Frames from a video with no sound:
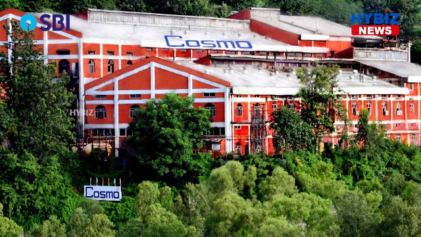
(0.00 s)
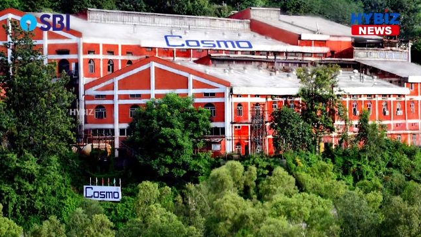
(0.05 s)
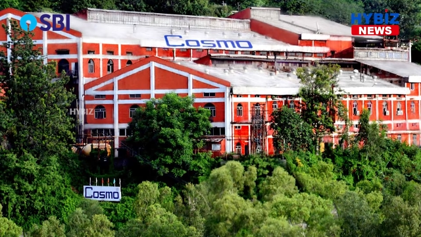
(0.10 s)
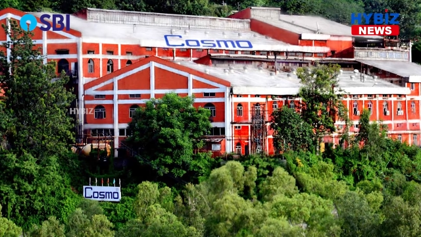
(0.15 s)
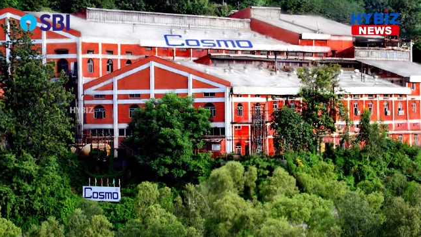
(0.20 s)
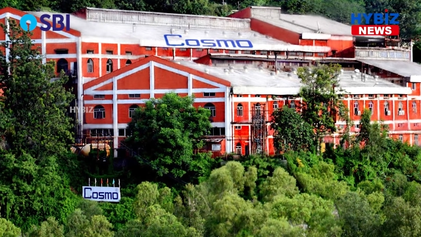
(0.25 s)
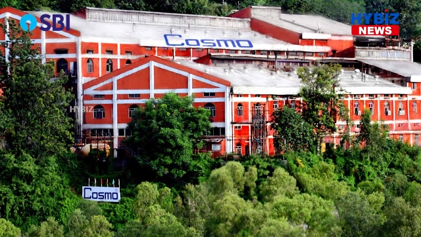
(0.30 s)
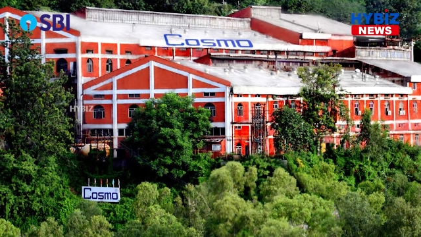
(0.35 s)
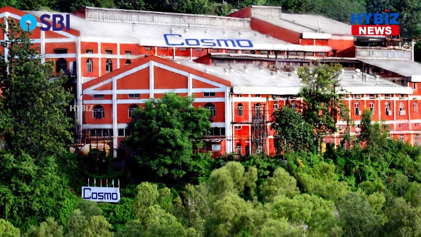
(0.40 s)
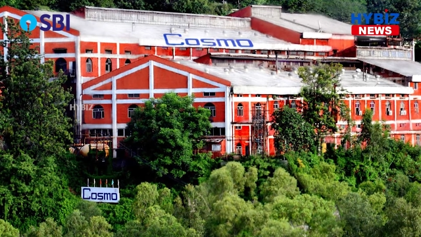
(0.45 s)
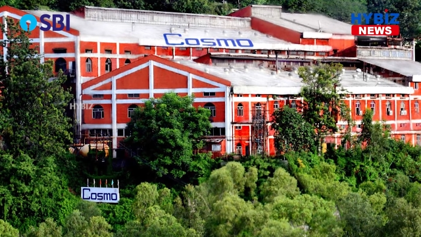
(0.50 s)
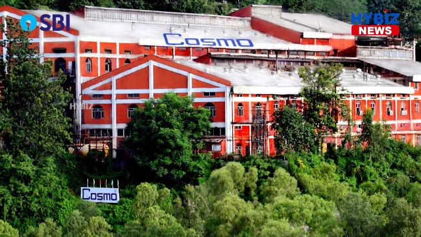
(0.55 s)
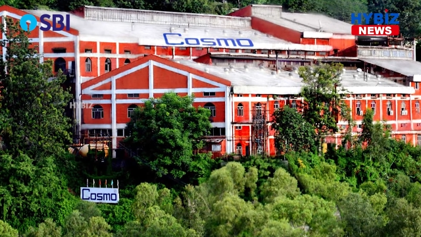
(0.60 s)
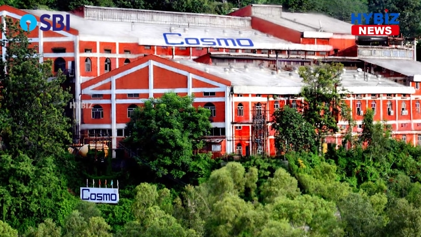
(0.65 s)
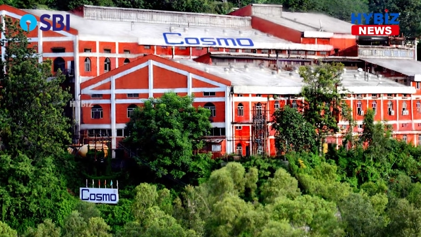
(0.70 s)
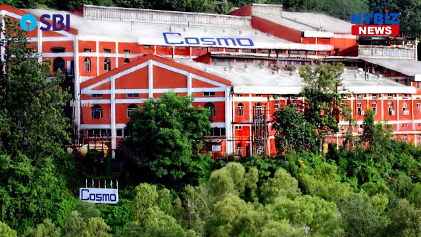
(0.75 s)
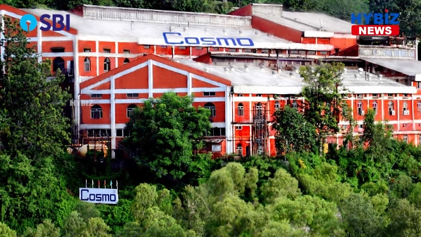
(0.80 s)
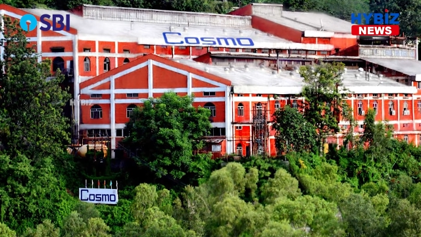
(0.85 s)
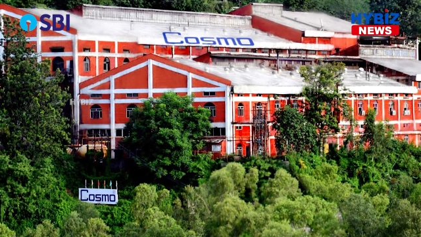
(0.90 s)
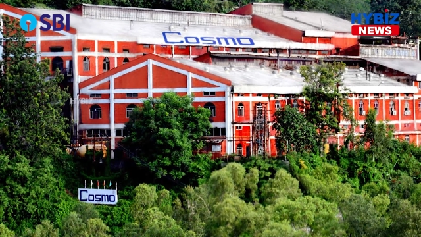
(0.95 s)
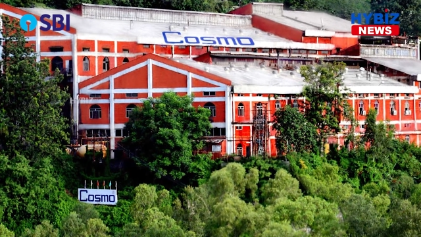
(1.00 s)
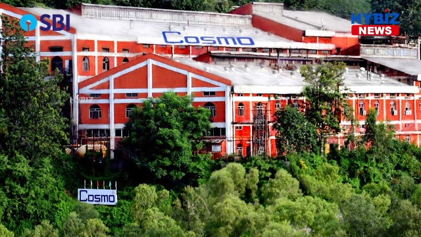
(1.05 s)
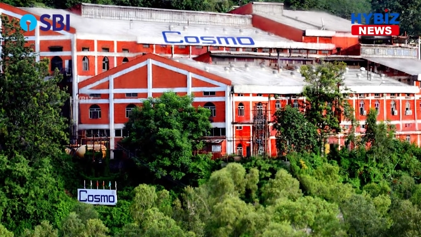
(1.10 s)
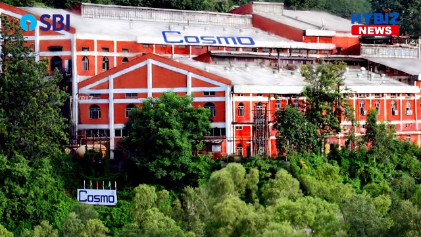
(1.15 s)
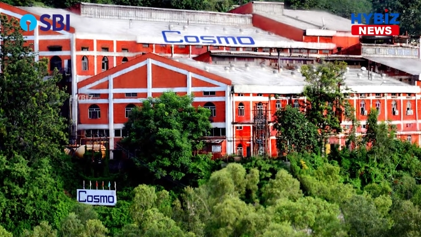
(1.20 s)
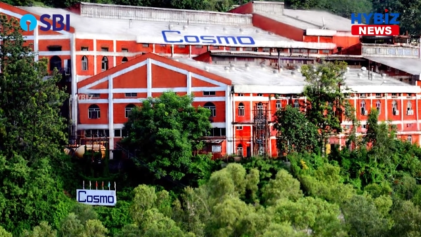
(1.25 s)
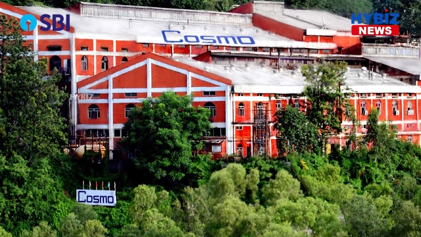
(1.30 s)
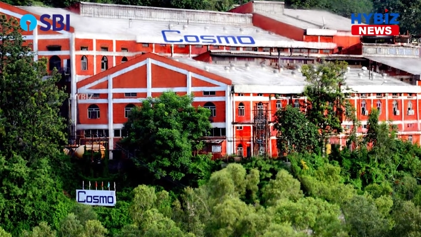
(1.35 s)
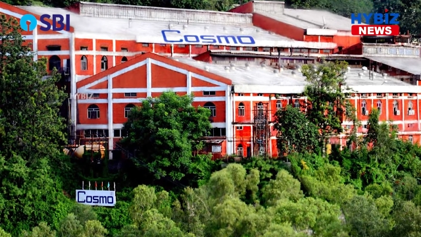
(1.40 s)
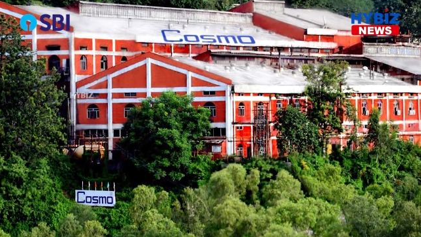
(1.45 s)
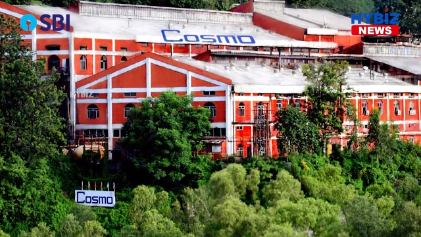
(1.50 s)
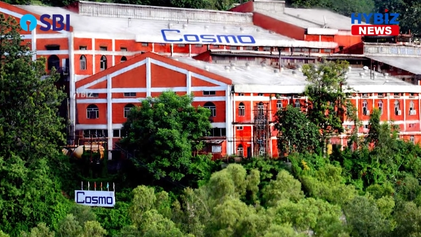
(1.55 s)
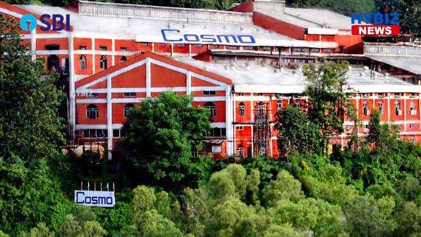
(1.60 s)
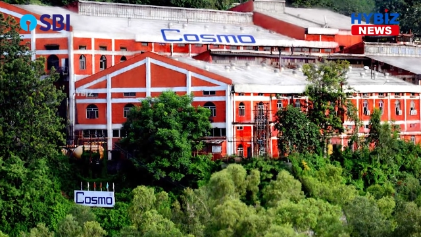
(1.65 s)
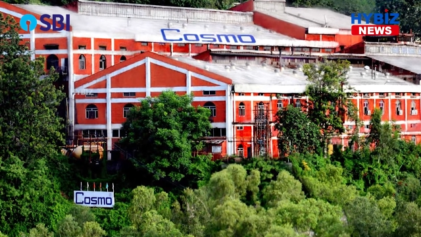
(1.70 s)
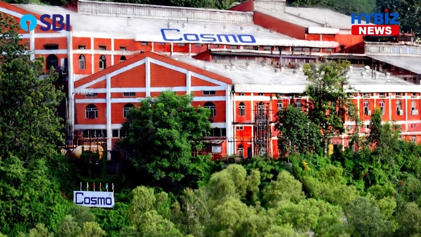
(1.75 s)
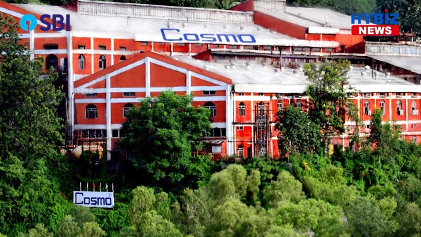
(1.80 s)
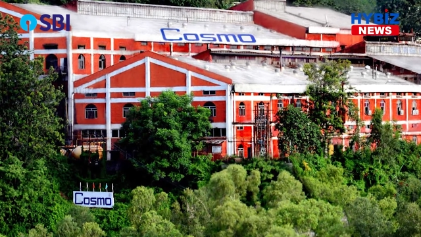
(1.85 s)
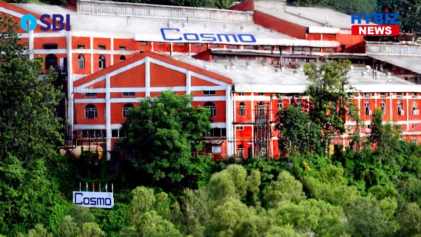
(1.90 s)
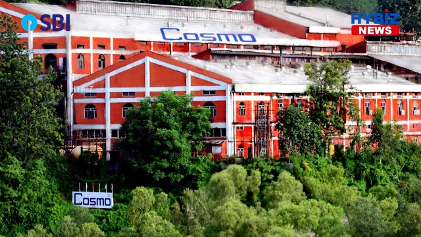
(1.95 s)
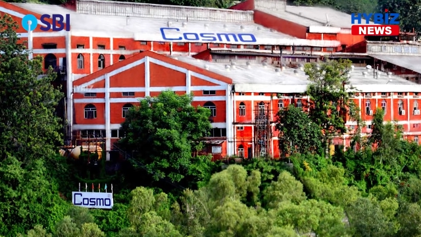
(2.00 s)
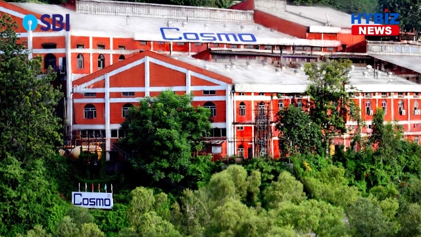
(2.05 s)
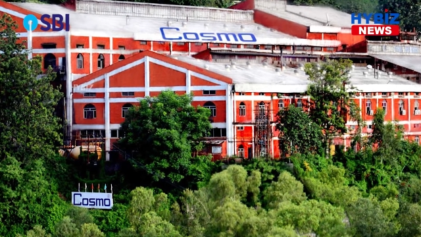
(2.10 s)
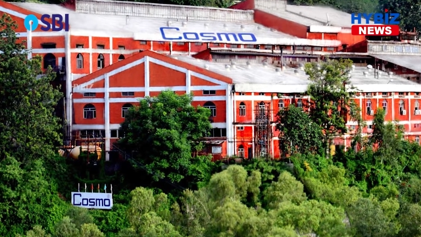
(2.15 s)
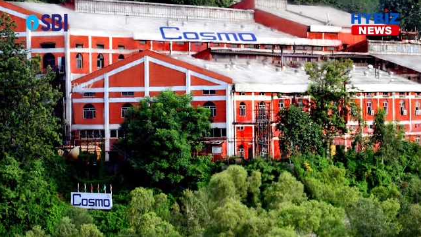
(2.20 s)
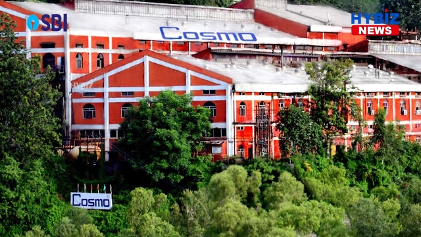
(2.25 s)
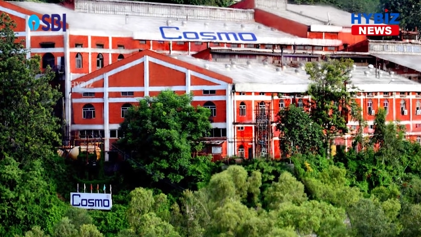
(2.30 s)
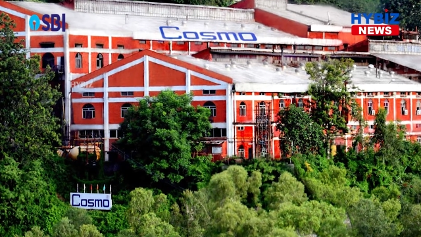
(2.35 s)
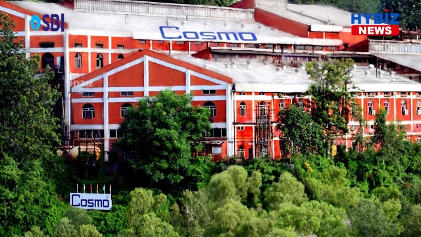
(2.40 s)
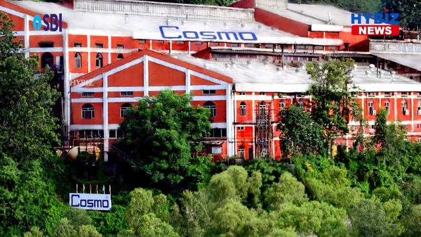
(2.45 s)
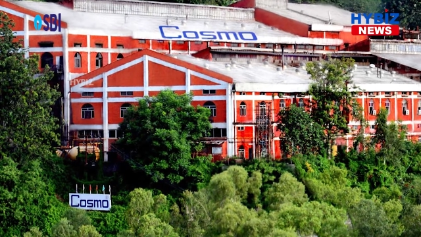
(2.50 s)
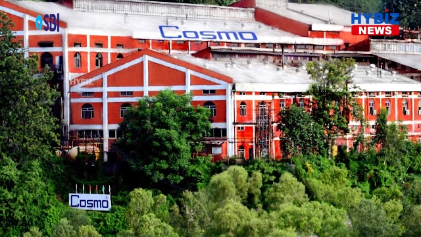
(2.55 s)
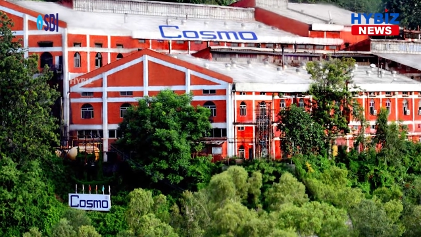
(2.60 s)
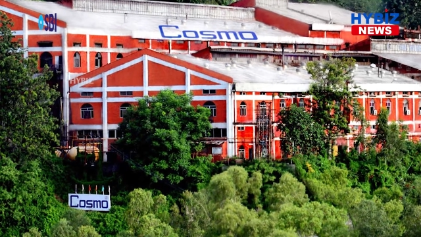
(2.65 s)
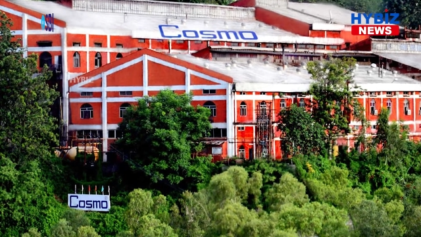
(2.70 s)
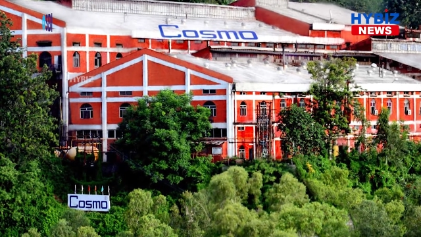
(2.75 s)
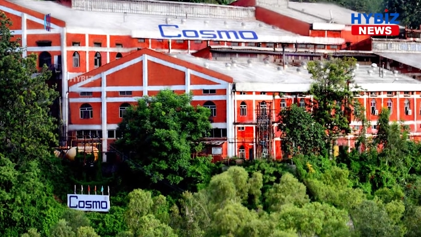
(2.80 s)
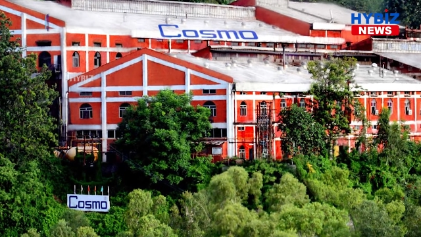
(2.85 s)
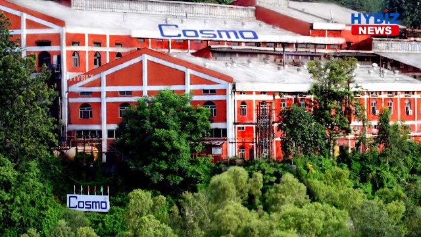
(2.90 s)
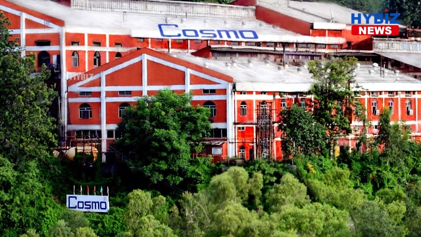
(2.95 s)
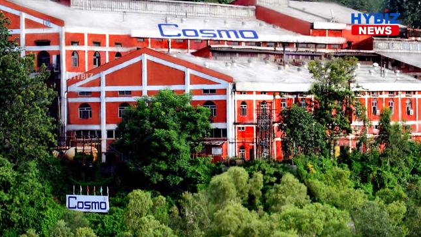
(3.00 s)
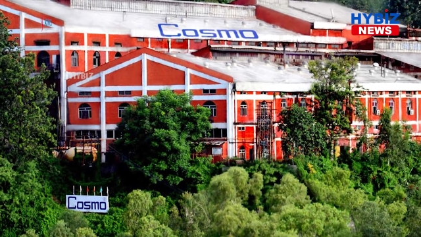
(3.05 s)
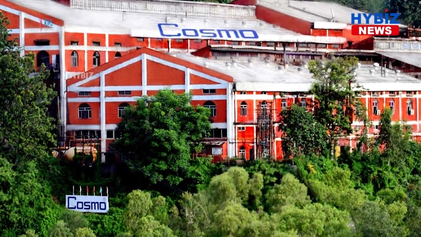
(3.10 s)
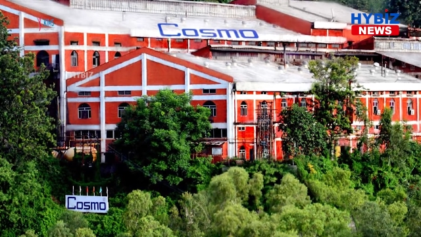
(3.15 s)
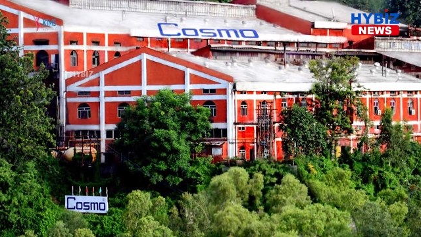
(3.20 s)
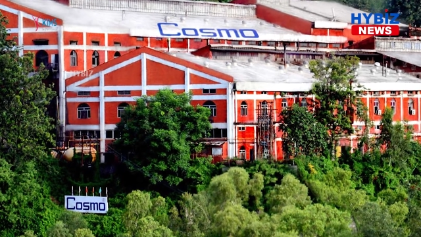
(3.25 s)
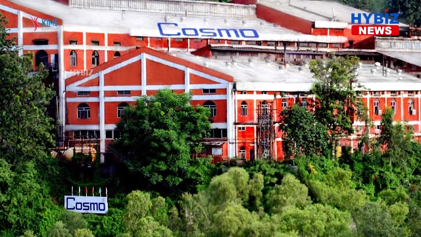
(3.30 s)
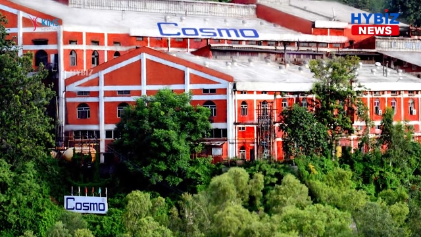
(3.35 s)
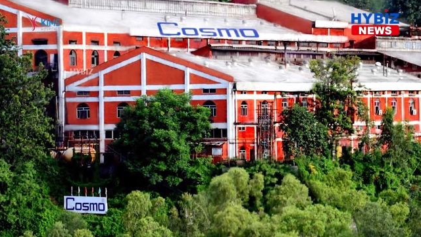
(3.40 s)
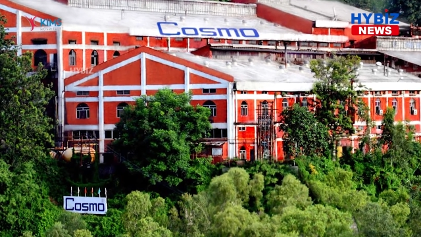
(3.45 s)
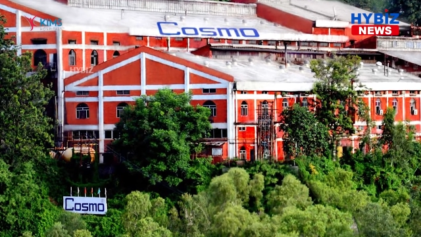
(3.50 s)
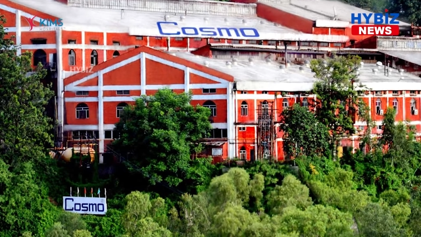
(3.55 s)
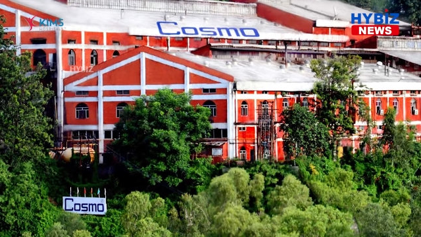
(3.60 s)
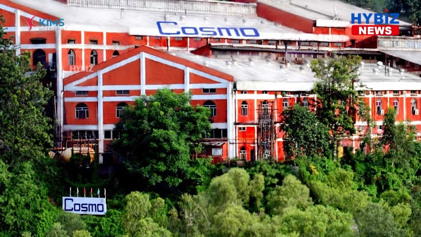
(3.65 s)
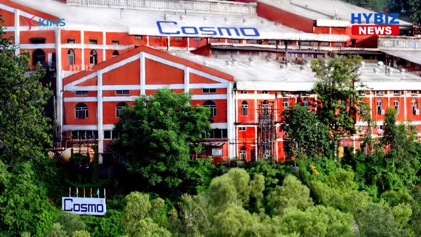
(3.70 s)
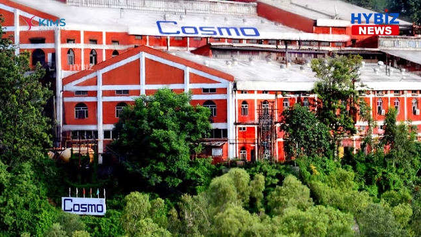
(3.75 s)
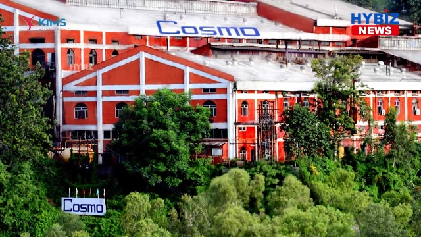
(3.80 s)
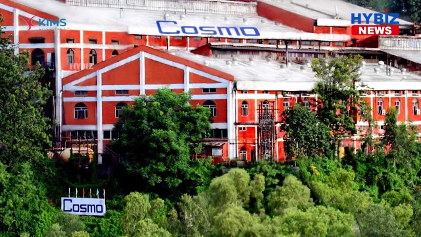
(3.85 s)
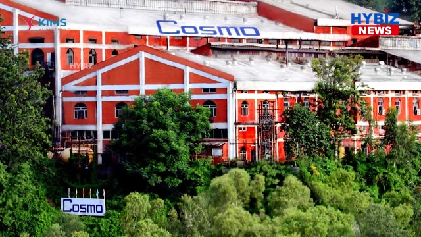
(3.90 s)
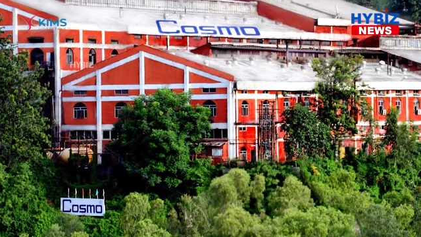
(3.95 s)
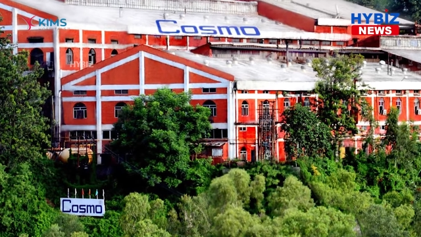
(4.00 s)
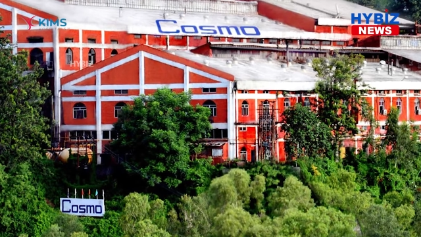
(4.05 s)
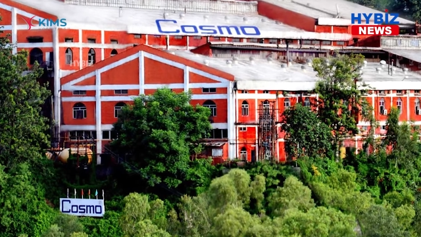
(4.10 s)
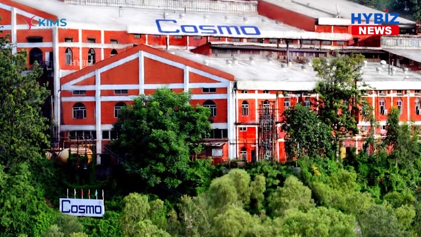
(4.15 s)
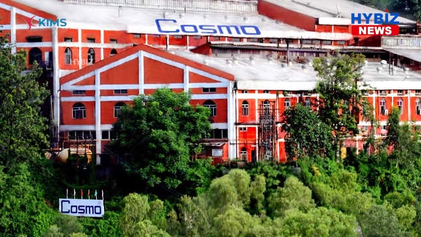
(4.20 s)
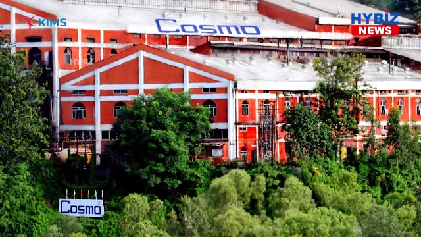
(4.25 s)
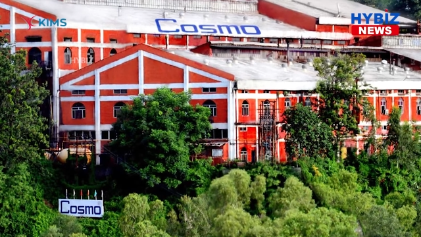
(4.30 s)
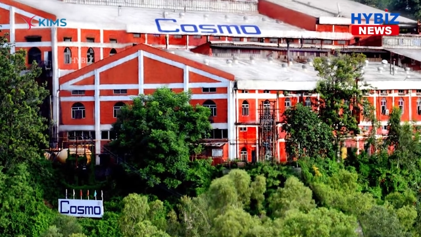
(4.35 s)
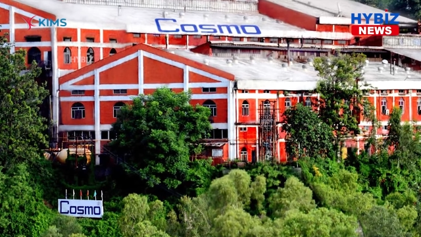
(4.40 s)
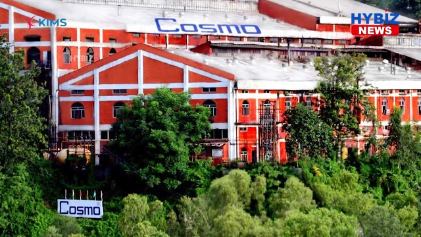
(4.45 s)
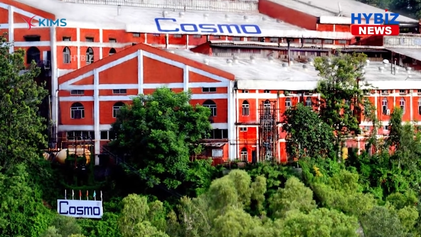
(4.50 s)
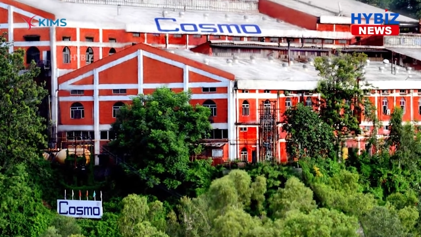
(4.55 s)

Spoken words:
No face is visible, so there are no lips to read.